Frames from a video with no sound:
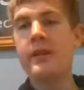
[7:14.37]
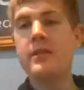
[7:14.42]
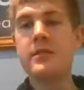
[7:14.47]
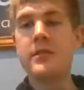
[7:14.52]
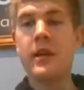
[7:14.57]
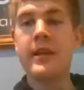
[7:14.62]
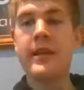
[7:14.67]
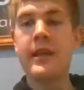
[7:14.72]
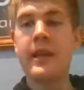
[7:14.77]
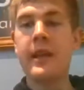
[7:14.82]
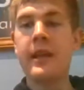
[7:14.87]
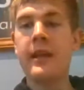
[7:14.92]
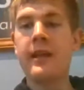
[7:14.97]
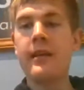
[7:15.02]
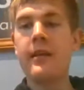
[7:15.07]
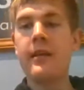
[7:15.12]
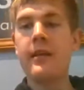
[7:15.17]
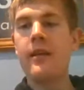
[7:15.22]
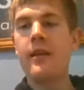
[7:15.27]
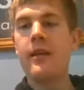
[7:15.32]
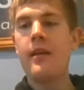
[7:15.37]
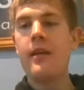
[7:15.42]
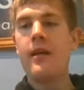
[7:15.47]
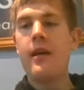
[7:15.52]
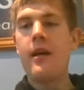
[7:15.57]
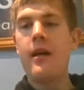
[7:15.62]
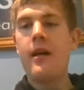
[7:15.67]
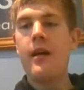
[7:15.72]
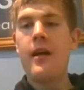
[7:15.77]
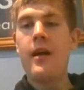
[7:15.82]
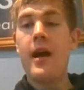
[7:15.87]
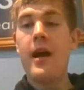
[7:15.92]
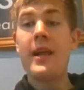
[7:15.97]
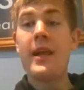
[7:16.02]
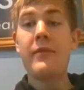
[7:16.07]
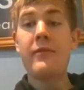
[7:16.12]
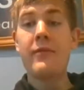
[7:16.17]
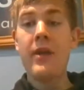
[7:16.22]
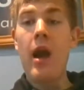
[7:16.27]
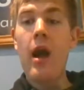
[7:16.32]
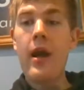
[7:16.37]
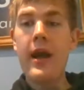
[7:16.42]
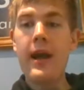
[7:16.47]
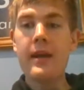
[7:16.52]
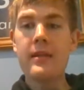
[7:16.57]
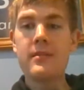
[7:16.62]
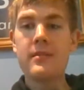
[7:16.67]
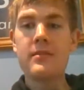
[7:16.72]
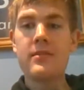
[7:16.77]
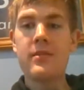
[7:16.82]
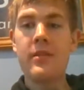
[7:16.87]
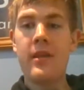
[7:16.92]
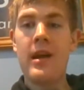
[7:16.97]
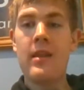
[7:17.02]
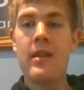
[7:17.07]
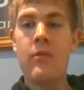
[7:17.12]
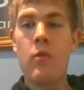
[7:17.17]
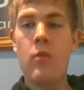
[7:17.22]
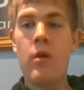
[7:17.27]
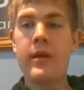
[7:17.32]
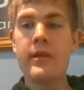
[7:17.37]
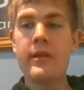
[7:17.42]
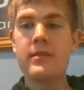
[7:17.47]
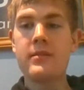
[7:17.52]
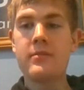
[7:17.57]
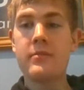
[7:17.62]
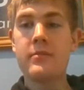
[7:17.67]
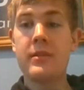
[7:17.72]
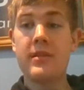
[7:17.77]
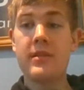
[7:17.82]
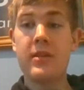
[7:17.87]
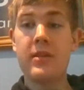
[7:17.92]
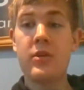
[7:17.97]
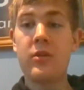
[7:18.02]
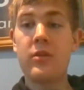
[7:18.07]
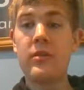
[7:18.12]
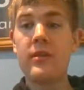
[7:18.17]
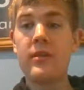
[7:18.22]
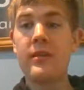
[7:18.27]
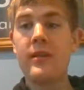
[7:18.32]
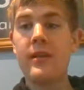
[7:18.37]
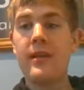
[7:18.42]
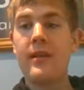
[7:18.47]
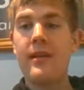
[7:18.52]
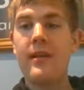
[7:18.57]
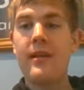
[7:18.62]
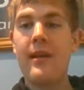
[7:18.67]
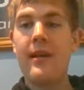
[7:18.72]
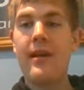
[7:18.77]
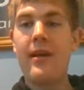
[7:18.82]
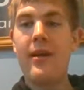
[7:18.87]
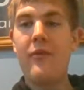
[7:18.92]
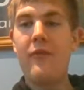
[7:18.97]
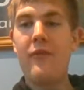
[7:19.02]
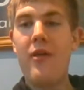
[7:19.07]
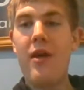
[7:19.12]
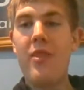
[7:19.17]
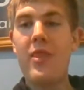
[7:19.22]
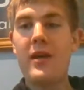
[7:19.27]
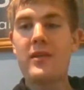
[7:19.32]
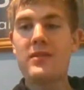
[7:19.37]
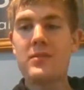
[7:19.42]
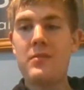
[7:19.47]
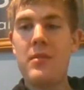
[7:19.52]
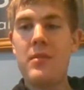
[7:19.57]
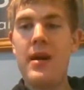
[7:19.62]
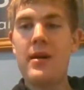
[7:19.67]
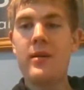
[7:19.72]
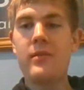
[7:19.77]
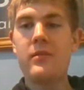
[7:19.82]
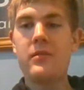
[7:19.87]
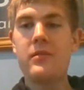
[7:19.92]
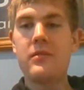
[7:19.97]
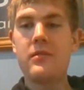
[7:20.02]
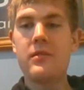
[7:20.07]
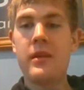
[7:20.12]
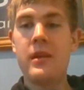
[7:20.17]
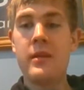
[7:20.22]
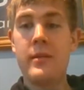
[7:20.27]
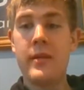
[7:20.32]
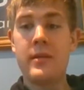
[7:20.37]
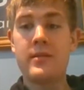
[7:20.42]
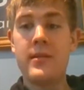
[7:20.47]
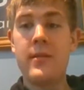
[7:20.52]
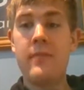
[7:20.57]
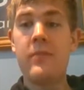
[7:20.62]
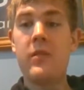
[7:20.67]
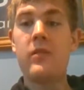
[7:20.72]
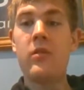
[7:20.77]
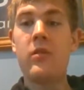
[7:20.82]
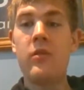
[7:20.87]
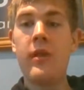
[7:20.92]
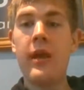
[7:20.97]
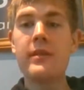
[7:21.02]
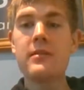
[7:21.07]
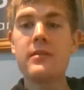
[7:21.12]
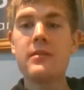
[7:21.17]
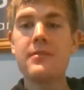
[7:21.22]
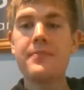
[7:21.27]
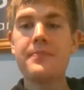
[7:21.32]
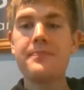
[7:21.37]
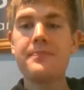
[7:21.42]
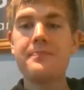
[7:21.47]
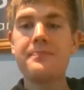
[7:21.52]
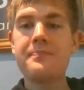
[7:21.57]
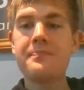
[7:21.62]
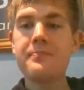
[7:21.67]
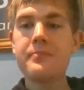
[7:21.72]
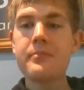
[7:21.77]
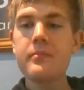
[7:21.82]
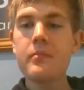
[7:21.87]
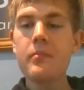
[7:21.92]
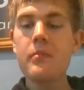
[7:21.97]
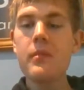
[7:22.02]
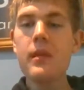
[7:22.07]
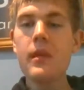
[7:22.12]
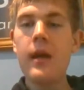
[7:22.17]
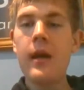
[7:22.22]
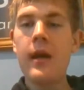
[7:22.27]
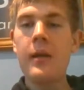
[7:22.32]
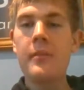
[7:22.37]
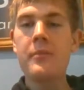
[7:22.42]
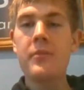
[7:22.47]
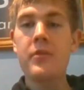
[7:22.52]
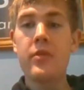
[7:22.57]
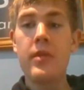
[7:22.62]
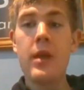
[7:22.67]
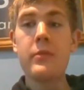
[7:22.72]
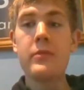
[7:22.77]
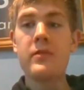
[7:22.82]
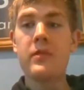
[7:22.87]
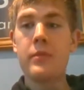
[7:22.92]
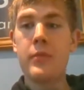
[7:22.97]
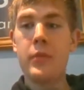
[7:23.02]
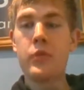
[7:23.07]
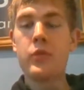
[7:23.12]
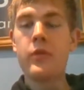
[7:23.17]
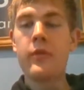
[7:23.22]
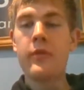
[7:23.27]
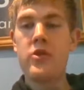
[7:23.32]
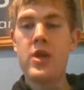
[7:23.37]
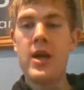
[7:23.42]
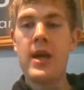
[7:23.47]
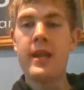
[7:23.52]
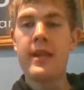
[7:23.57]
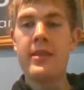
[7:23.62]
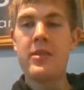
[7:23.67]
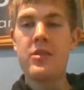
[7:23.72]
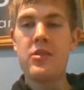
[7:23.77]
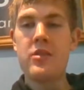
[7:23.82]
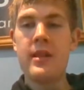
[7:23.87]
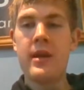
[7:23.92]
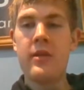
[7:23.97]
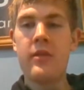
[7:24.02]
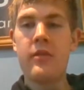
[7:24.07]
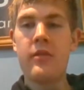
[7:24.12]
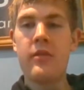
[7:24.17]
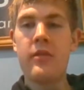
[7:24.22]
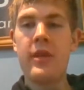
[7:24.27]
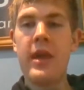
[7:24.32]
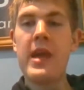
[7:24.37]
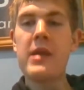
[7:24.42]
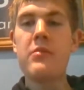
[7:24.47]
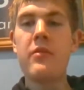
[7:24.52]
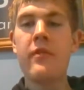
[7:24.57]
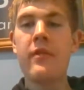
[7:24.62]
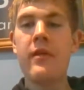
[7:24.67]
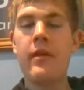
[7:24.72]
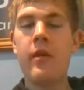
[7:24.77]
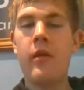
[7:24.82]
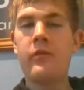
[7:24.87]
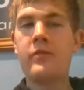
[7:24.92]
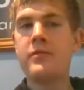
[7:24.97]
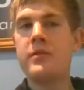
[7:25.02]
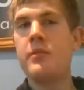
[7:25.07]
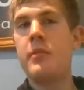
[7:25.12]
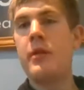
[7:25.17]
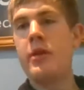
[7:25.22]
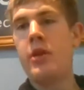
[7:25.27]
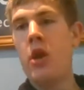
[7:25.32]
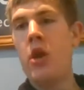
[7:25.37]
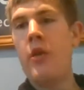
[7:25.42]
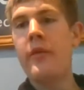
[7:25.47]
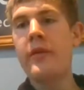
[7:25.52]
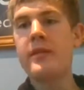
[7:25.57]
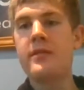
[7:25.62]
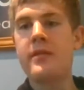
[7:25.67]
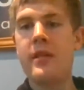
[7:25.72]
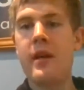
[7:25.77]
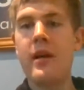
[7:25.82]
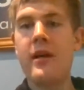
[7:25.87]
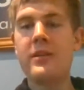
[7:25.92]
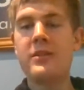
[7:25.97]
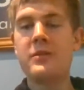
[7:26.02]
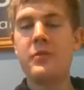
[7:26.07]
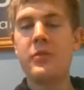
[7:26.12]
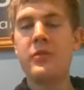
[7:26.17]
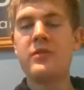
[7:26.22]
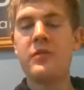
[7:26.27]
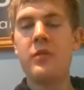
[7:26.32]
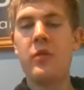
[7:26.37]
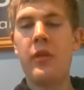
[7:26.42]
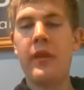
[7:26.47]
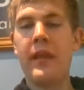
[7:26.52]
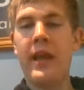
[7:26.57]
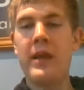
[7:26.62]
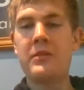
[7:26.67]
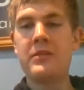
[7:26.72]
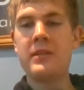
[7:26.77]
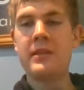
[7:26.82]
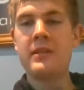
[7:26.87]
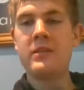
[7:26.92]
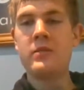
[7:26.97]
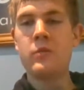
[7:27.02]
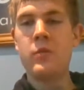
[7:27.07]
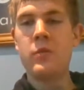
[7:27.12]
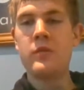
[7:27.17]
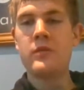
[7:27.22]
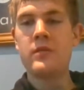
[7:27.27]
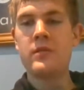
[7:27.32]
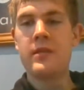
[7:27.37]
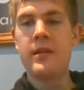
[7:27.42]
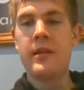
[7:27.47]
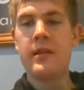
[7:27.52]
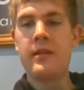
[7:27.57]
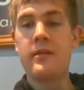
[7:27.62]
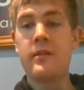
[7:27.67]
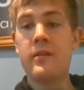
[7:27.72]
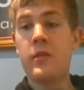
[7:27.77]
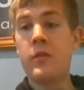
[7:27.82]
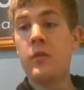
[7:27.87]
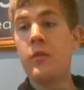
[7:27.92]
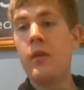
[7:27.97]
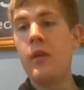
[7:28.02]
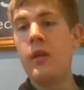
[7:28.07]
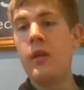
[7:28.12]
cycling. I even kayaked to the Isle of Wight because I could. 5,000 miles in about 72 days. So that was the bulk of the challenge. Now, the aim of it, obviously, by going to the highest point of all the counties, was to